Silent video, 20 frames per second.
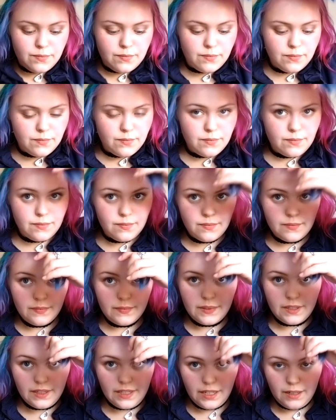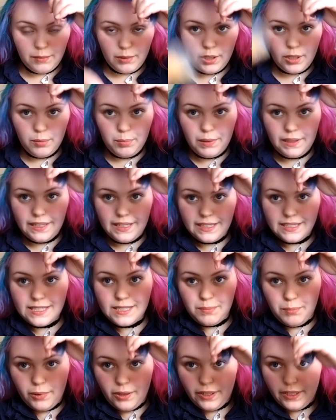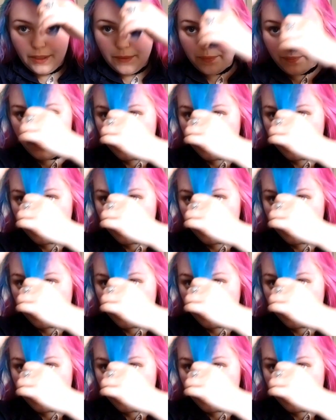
And then I'm going to place my